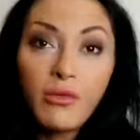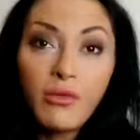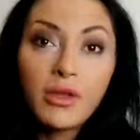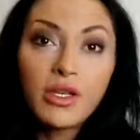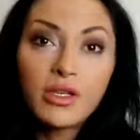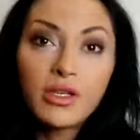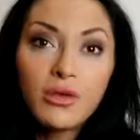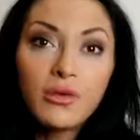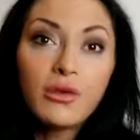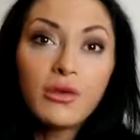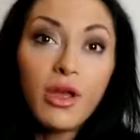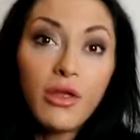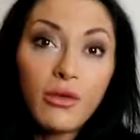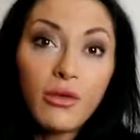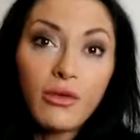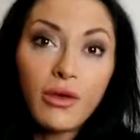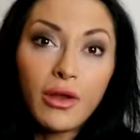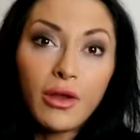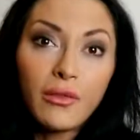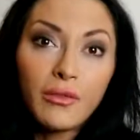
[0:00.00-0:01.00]
me to do
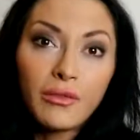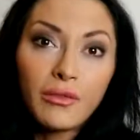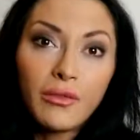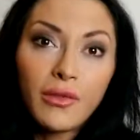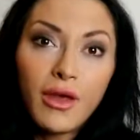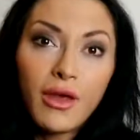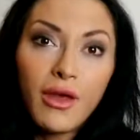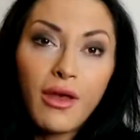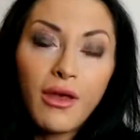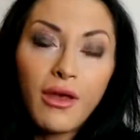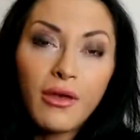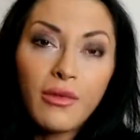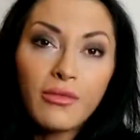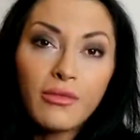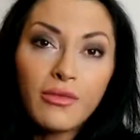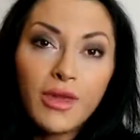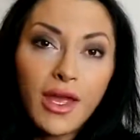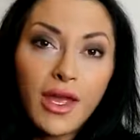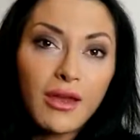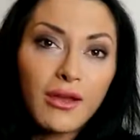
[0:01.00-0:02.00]
another one,
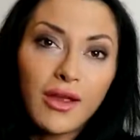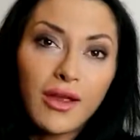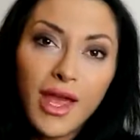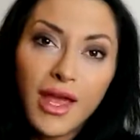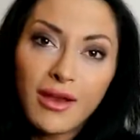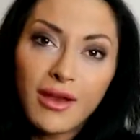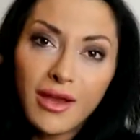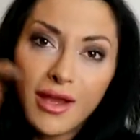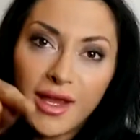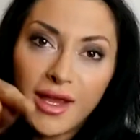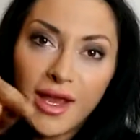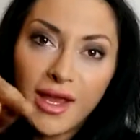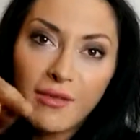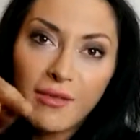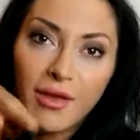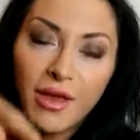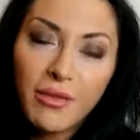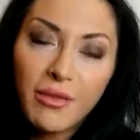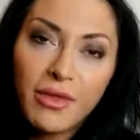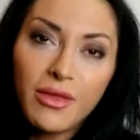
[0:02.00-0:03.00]
yeah, again, hit
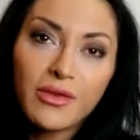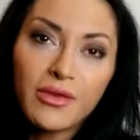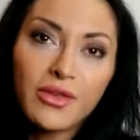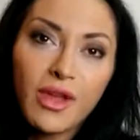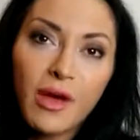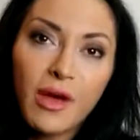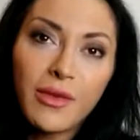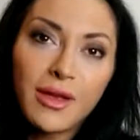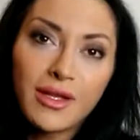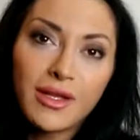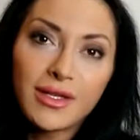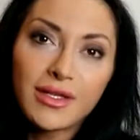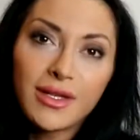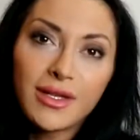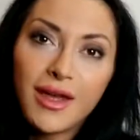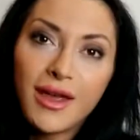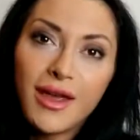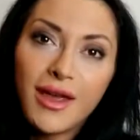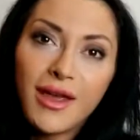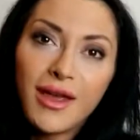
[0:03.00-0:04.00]
me up in those comments,
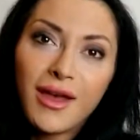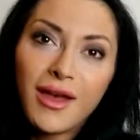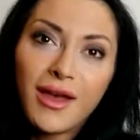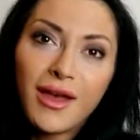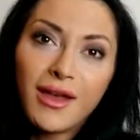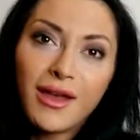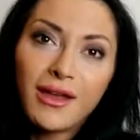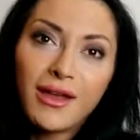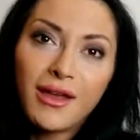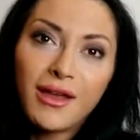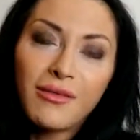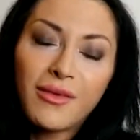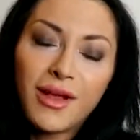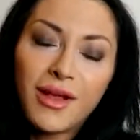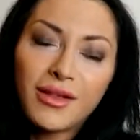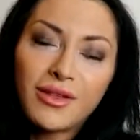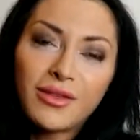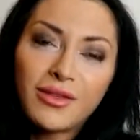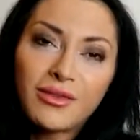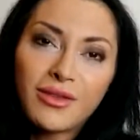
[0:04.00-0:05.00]
and
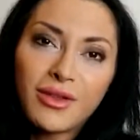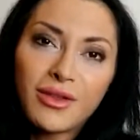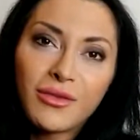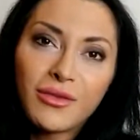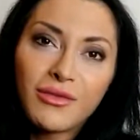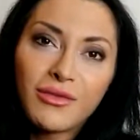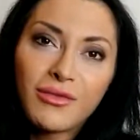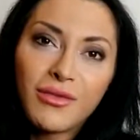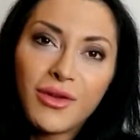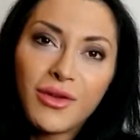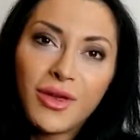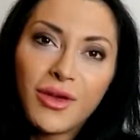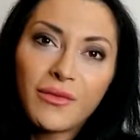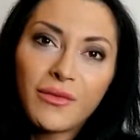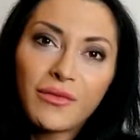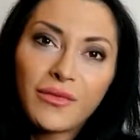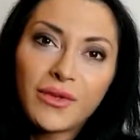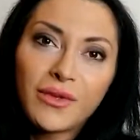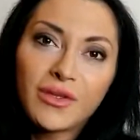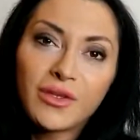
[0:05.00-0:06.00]
I'll do another one for you.
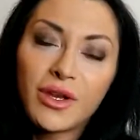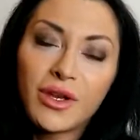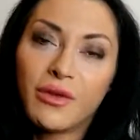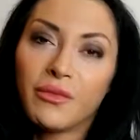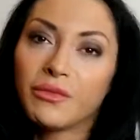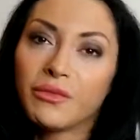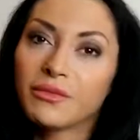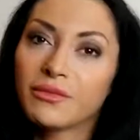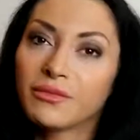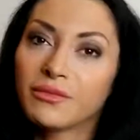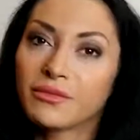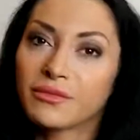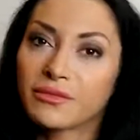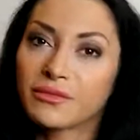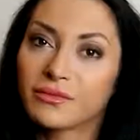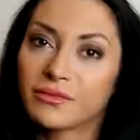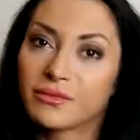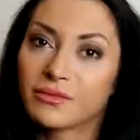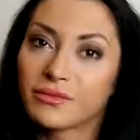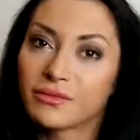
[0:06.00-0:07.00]
So,
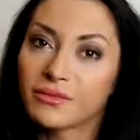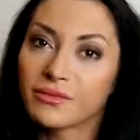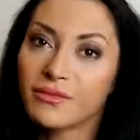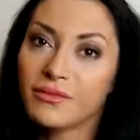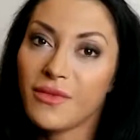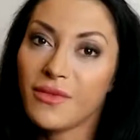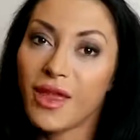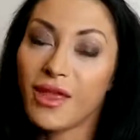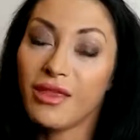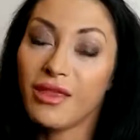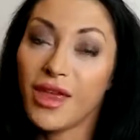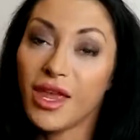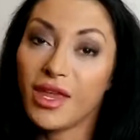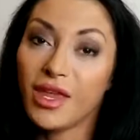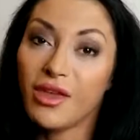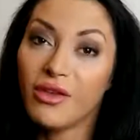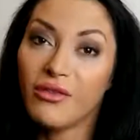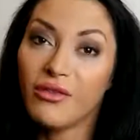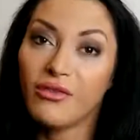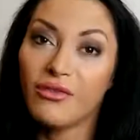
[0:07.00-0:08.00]

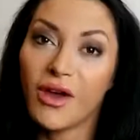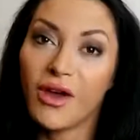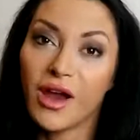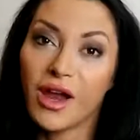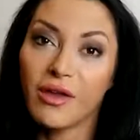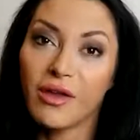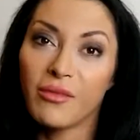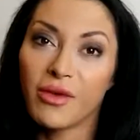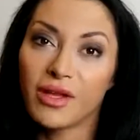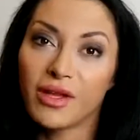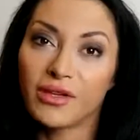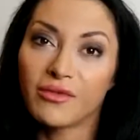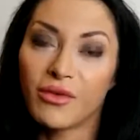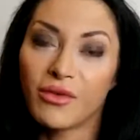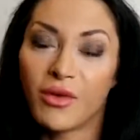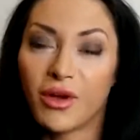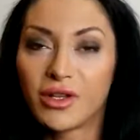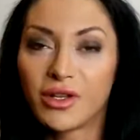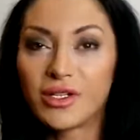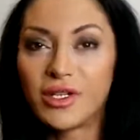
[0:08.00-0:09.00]
thank you very much for
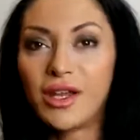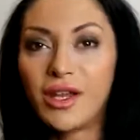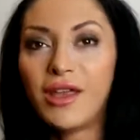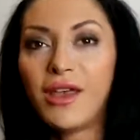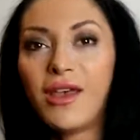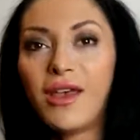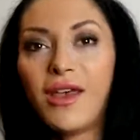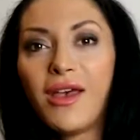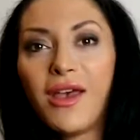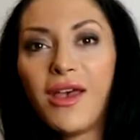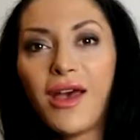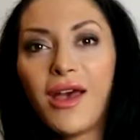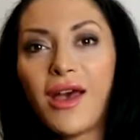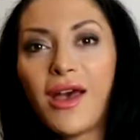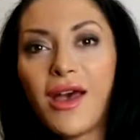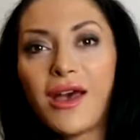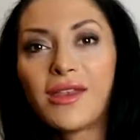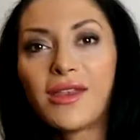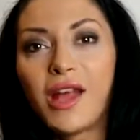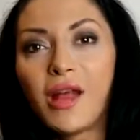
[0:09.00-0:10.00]
watching,
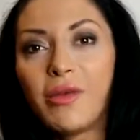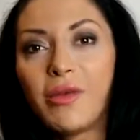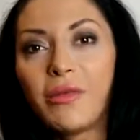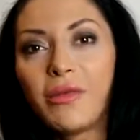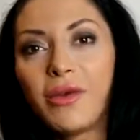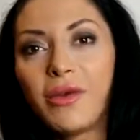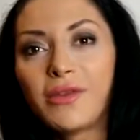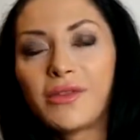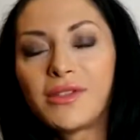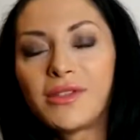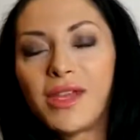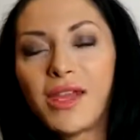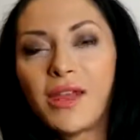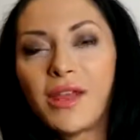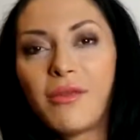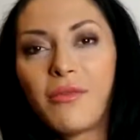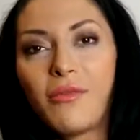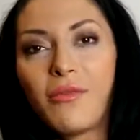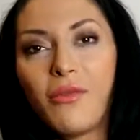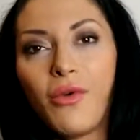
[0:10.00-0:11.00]
and I'll be
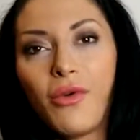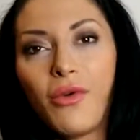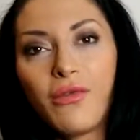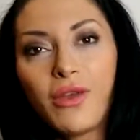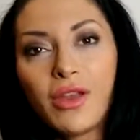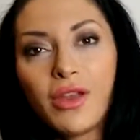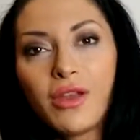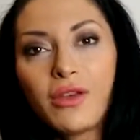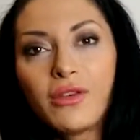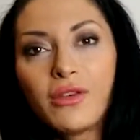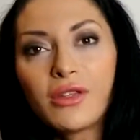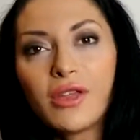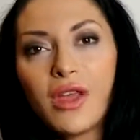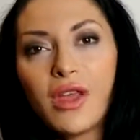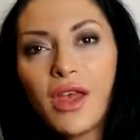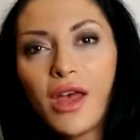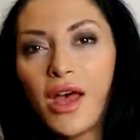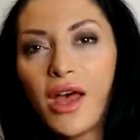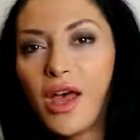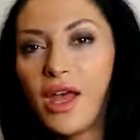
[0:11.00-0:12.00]
posting more videos,
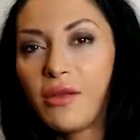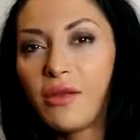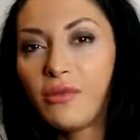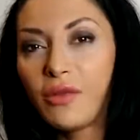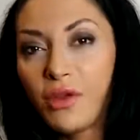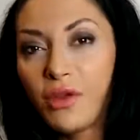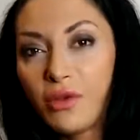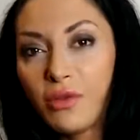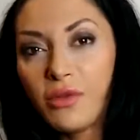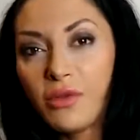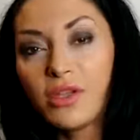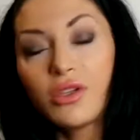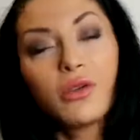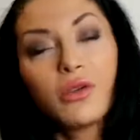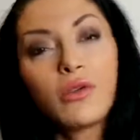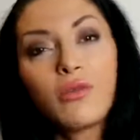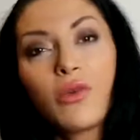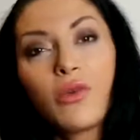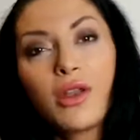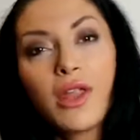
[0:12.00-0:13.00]
and I'm going to be
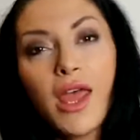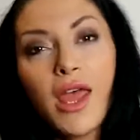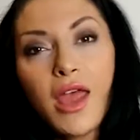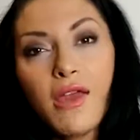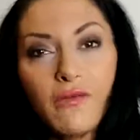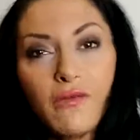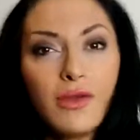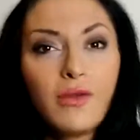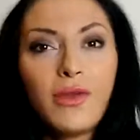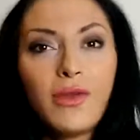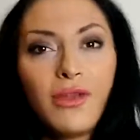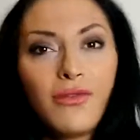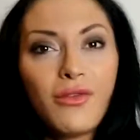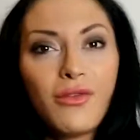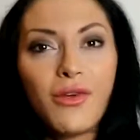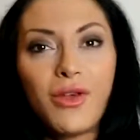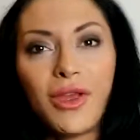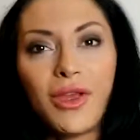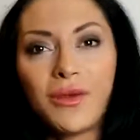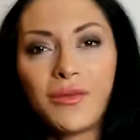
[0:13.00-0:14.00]
doing one every week
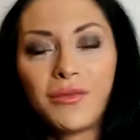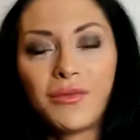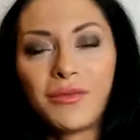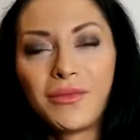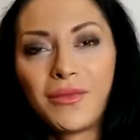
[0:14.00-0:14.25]
for you.